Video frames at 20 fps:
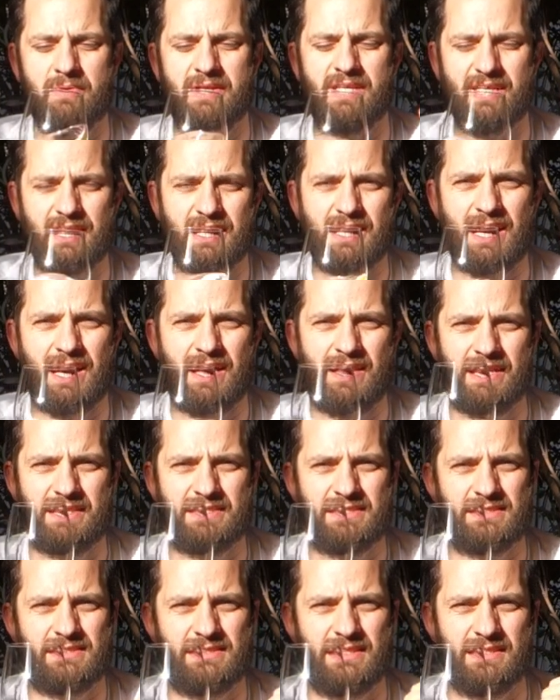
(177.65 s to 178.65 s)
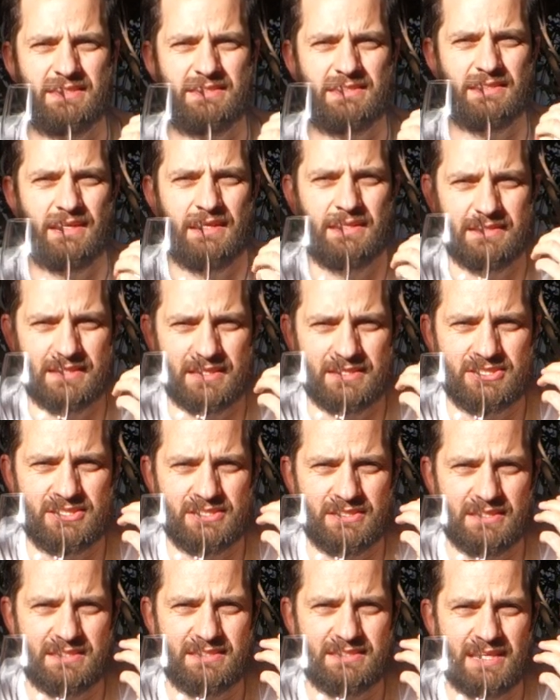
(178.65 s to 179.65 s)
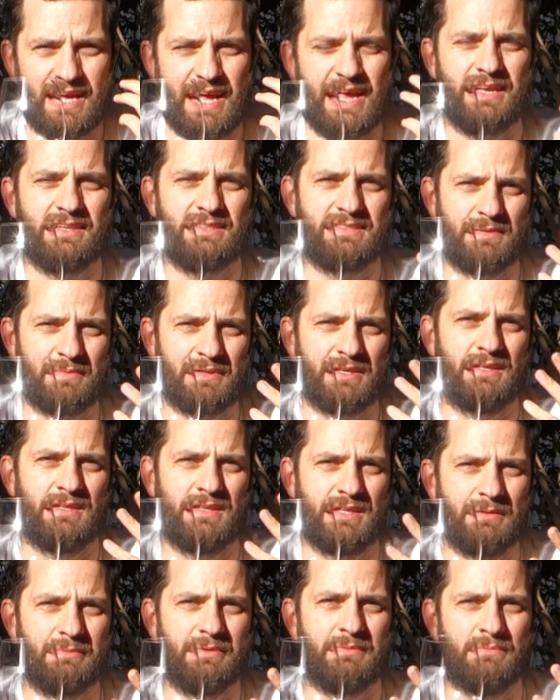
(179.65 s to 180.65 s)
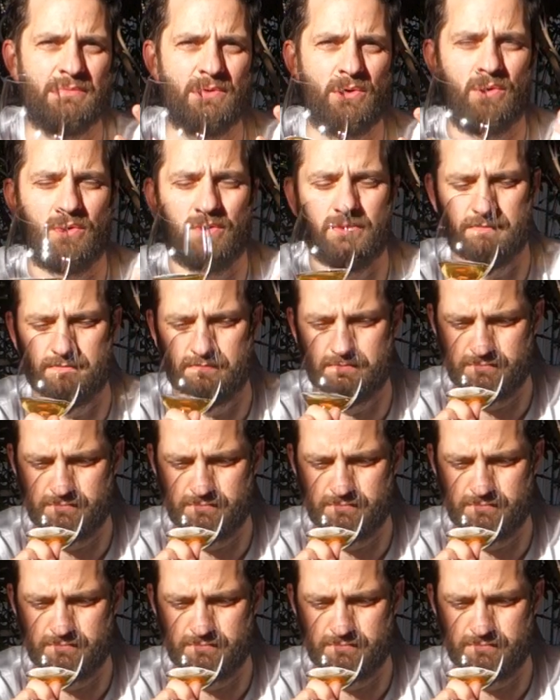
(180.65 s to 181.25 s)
but here it's saying something a little bit more.